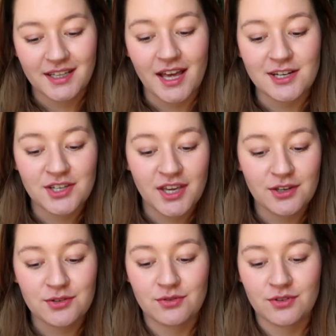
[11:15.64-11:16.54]

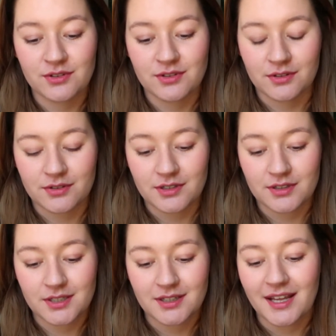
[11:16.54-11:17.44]
educational
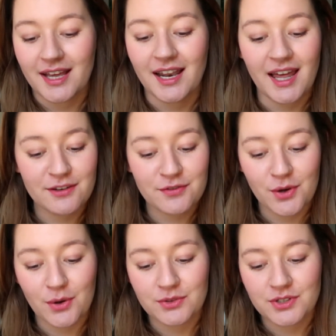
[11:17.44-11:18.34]
consultant, a life
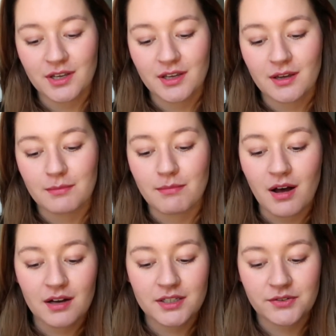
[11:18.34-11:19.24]
coach,
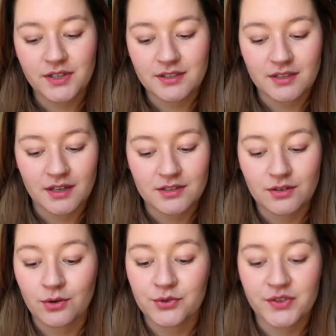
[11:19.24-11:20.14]
market
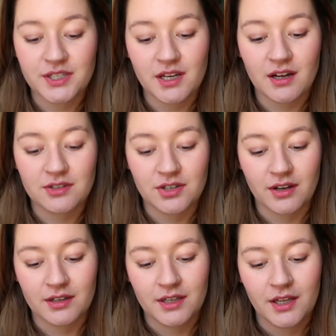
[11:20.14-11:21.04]
research or
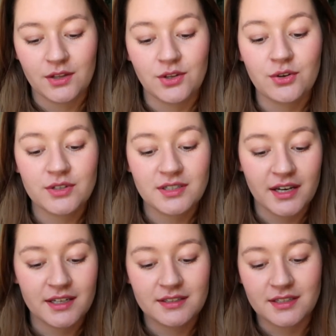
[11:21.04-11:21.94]
researcher,
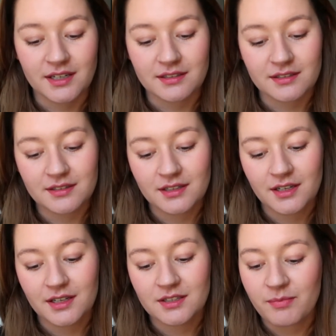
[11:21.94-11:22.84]
neuroscientist,
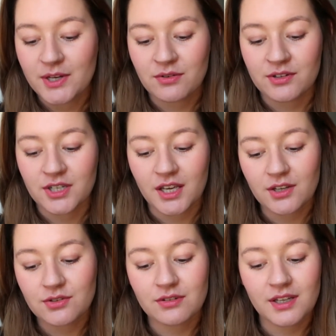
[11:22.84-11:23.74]
special
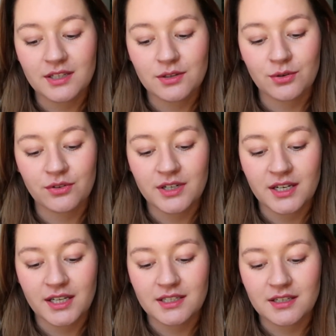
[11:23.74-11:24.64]
education needs
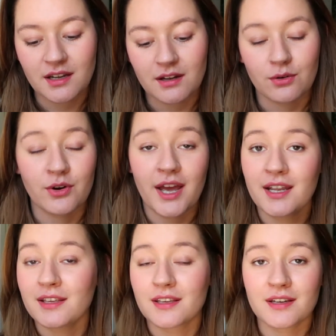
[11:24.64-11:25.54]
coordinator, or
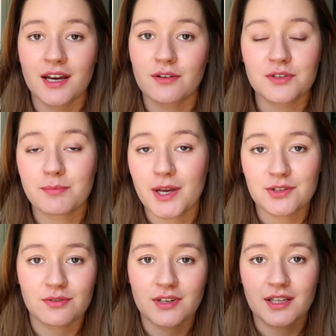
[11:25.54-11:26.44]
any kind of
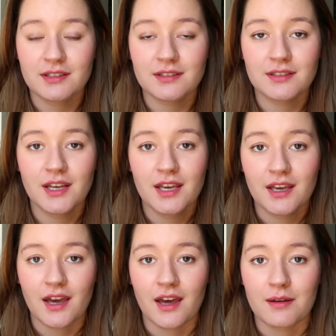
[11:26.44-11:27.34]
special needs
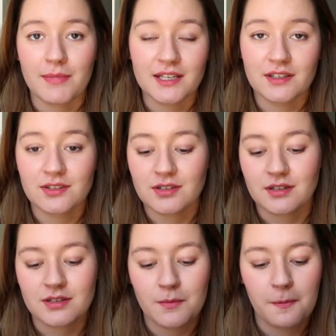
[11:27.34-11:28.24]

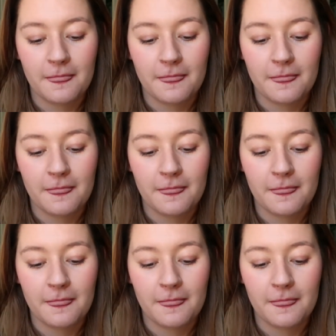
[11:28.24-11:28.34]
assistant.